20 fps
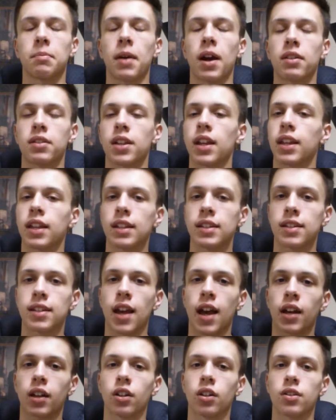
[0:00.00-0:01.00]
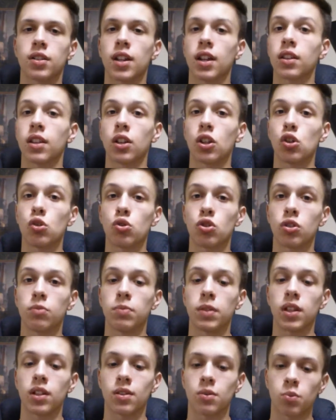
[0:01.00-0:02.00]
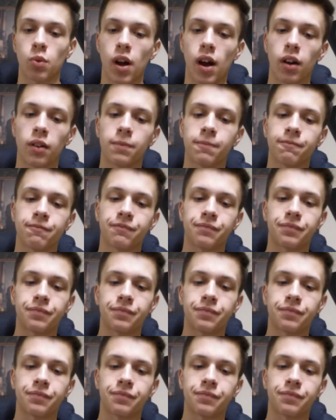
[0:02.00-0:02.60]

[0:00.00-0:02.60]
about taking Zach Ertz, and I think you should be as well.